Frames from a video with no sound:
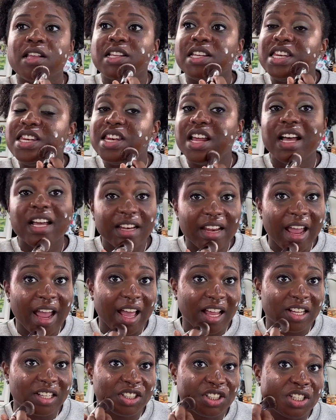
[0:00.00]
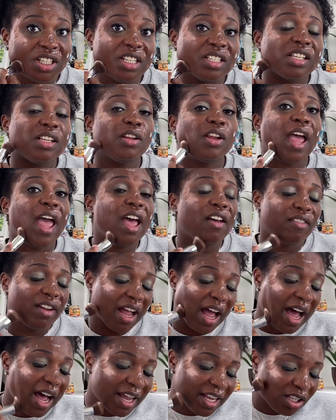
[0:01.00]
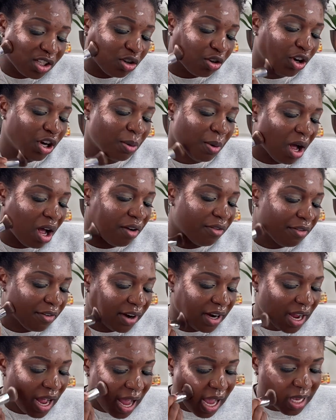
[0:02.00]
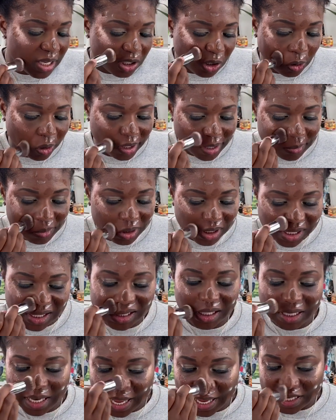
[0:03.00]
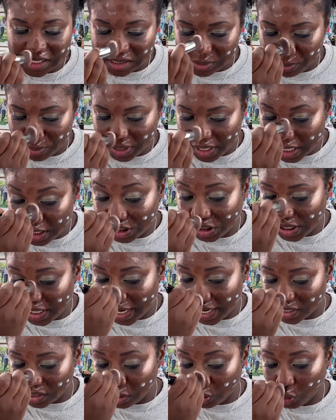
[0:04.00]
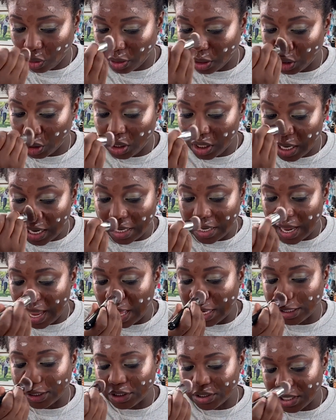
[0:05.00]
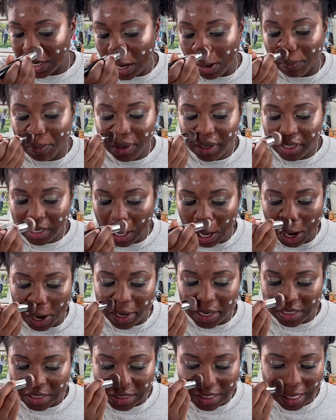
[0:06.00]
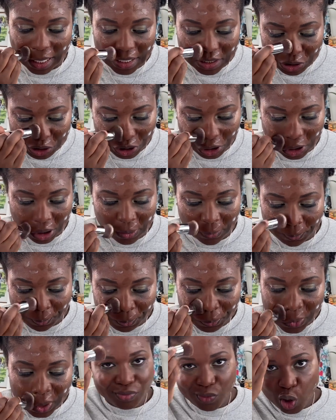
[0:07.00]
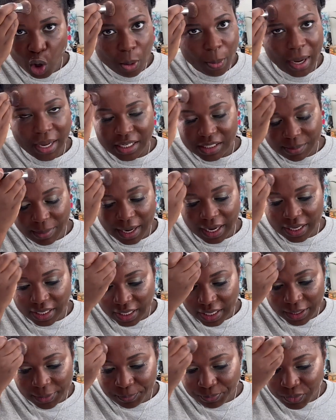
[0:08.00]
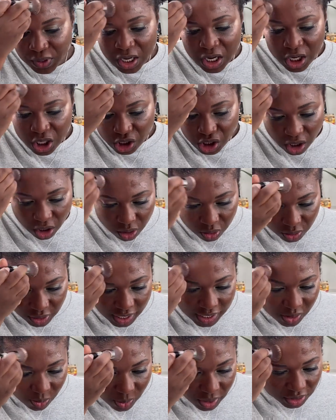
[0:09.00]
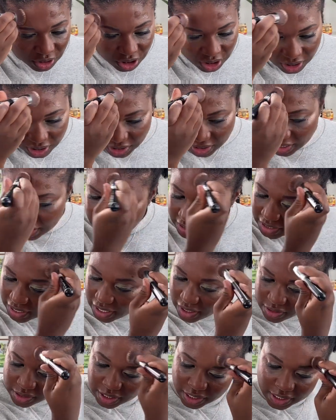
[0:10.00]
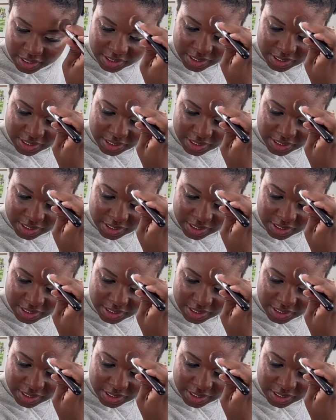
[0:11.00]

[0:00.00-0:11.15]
nut allergies and having ice cream, offering ice cream to Celeste because she has a nut allergy and putting her in danger, nobody's buying it. So that's what he tells his